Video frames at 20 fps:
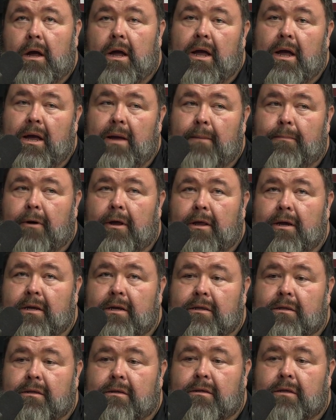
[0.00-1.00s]
uh, probably
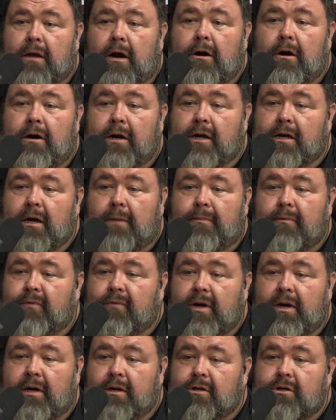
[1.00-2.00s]
a third a cup
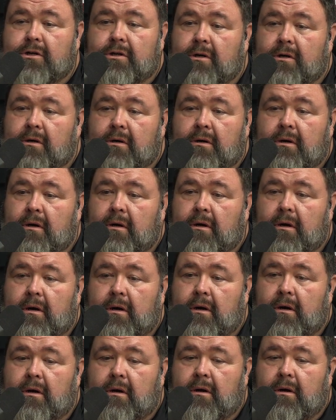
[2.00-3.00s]
of each. You don't
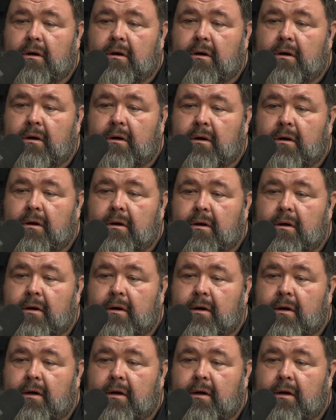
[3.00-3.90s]
even have a recipe.